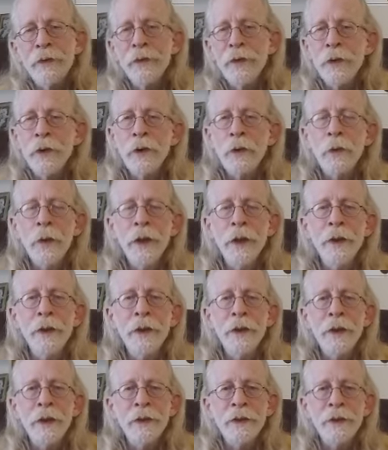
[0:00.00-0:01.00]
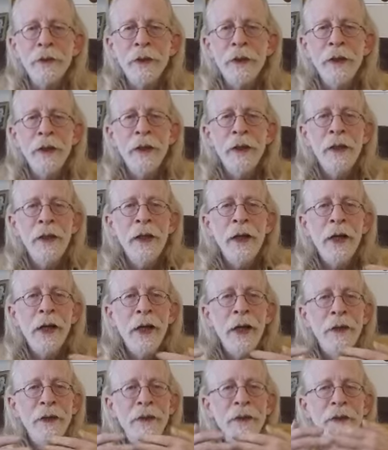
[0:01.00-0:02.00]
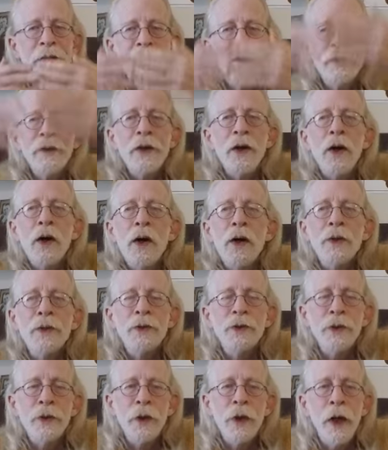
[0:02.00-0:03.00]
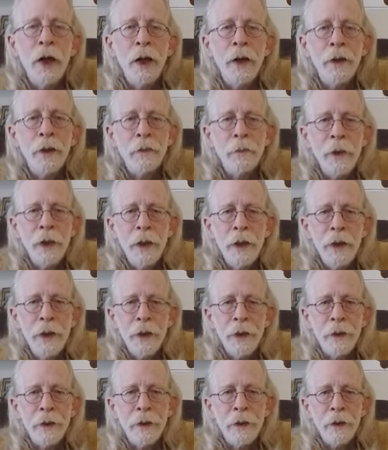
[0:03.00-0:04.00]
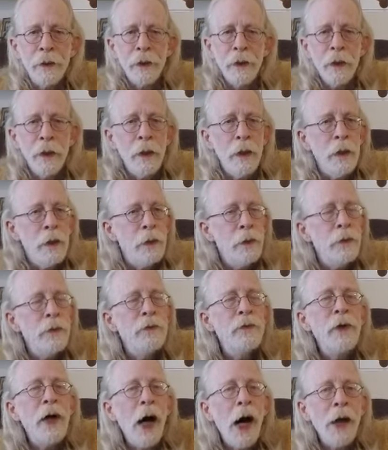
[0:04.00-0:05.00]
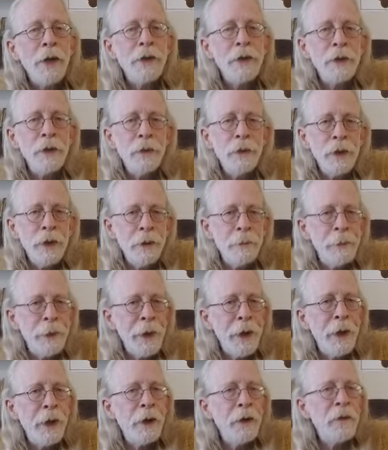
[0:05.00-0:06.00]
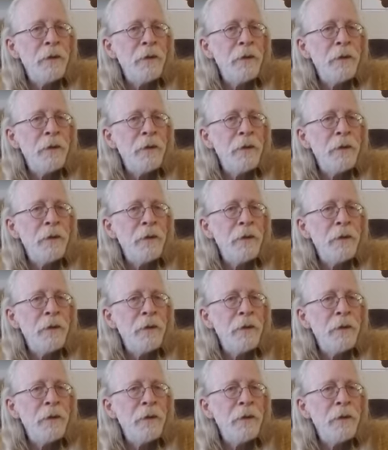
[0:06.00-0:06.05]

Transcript: your awareness and discards your higher mind. You've got to repair